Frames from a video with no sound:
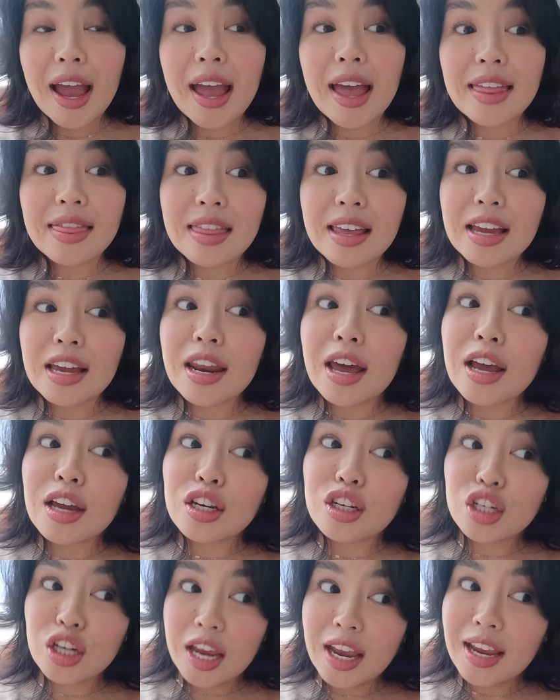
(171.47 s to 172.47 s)
and then
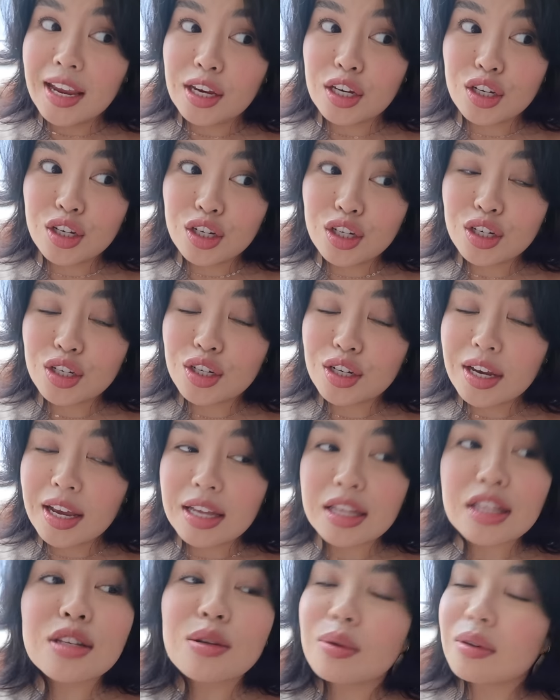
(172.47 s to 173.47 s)
change
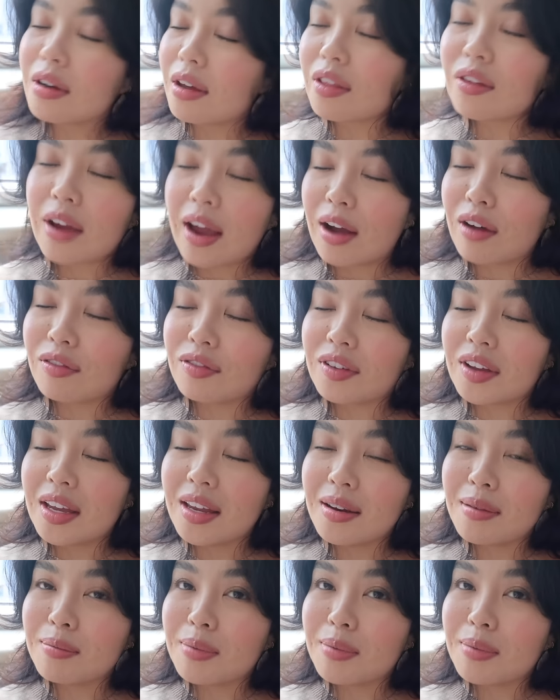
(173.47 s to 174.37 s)
into another outfit